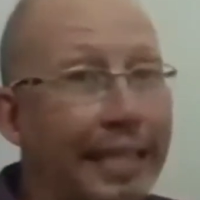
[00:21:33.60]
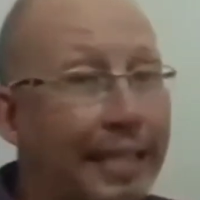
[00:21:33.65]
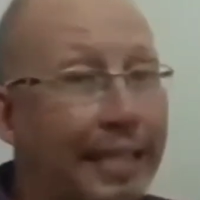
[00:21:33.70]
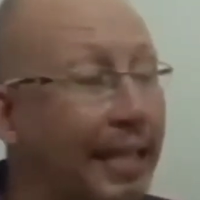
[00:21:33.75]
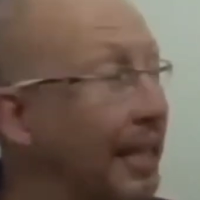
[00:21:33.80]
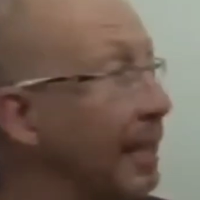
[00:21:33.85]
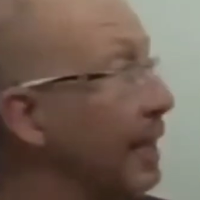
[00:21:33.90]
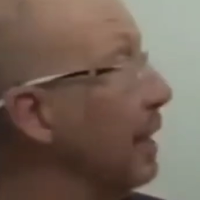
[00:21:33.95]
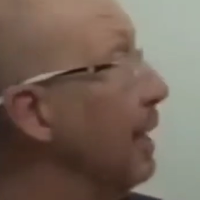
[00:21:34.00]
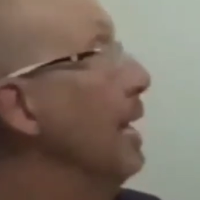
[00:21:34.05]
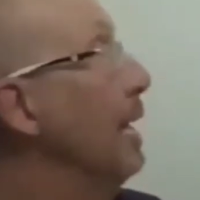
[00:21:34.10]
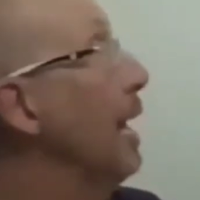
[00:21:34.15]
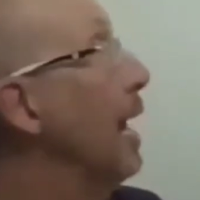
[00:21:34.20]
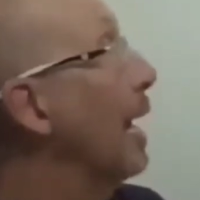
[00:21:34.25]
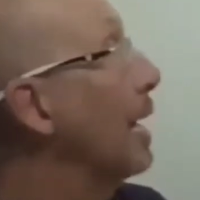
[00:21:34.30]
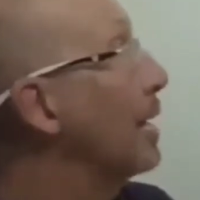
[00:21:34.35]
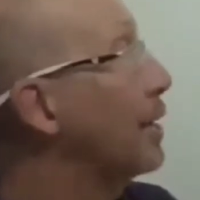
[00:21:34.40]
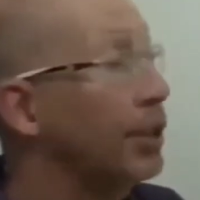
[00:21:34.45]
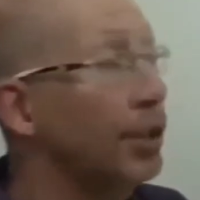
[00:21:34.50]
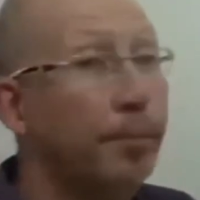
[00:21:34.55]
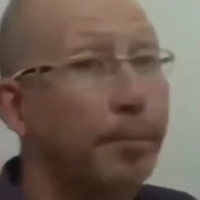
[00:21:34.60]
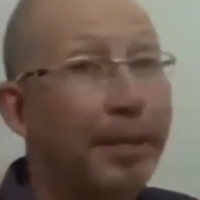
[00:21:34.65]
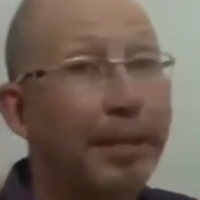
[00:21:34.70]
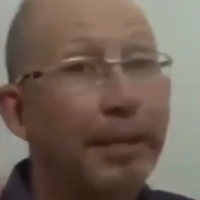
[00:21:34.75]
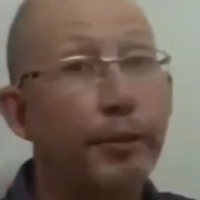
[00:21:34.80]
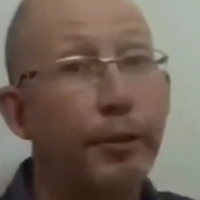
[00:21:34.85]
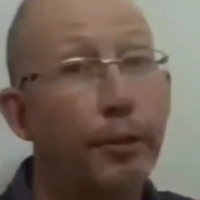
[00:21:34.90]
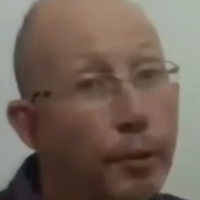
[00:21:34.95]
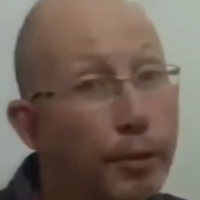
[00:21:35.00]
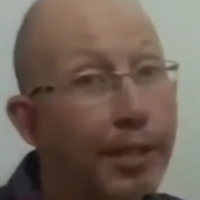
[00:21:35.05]
ding, I should be
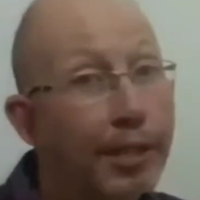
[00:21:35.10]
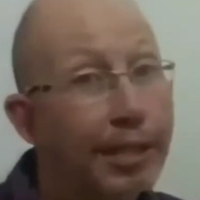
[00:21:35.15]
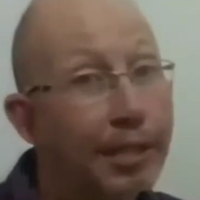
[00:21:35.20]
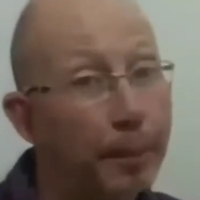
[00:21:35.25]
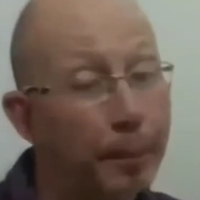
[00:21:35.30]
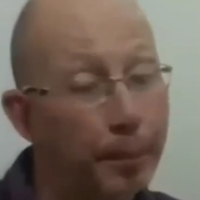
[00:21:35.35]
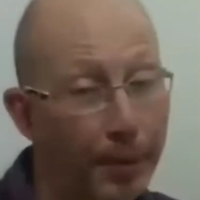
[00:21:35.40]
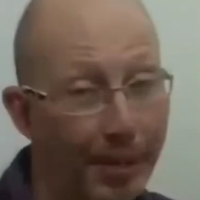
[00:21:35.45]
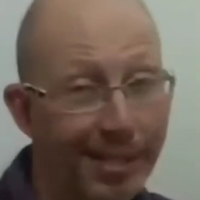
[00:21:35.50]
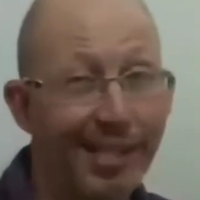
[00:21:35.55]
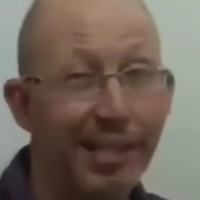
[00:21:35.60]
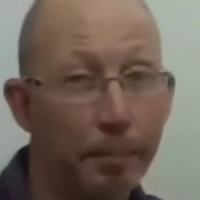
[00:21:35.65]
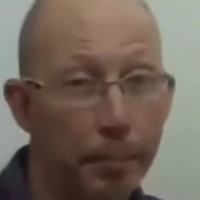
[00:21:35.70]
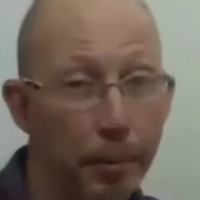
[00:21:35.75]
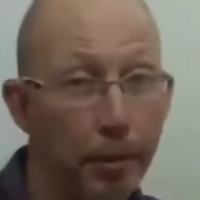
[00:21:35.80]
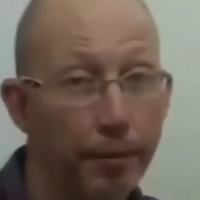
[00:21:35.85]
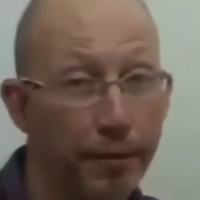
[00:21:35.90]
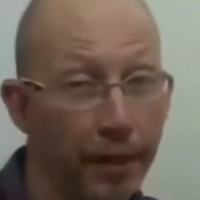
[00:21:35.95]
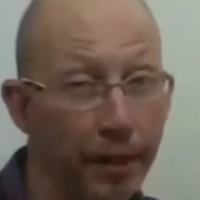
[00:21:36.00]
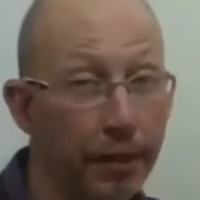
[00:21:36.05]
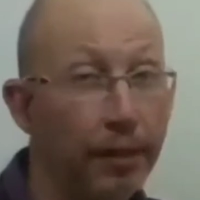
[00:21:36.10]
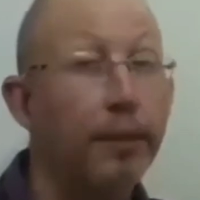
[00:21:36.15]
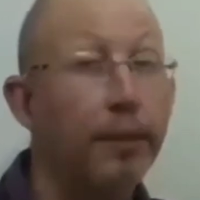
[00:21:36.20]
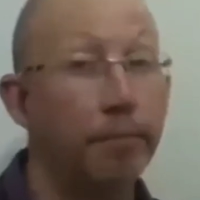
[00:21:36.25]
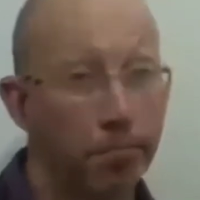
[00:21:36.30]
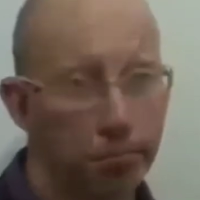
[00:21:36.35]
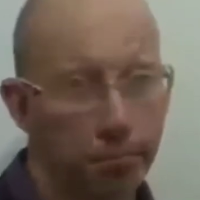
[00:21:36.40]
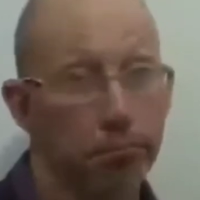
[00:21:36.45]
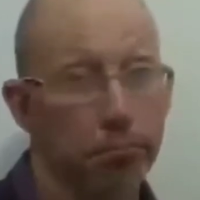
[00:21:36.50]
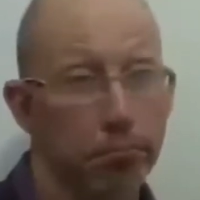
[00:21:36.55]
using the present perfect,
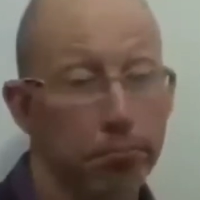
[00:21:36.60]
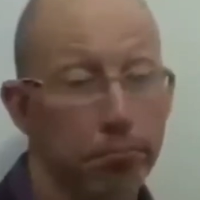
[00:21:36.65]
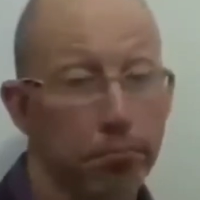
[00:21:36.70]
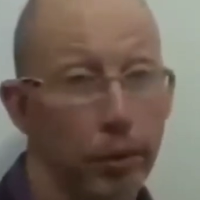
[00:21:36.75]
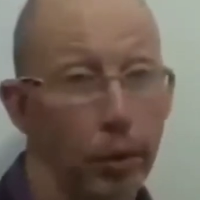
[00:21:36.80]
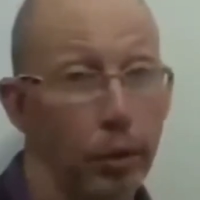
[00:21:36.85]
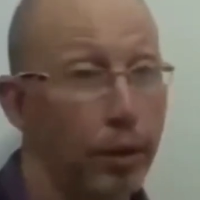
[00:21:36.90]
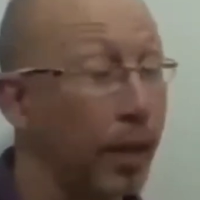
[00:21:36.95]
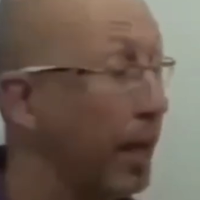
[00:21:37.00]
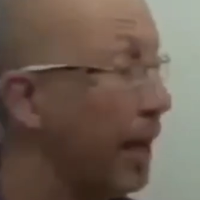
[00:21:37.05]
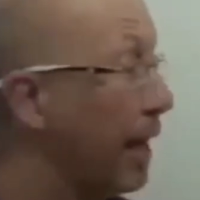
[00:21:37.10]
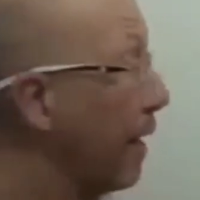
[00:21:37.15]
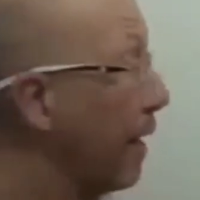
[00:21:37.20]
okay?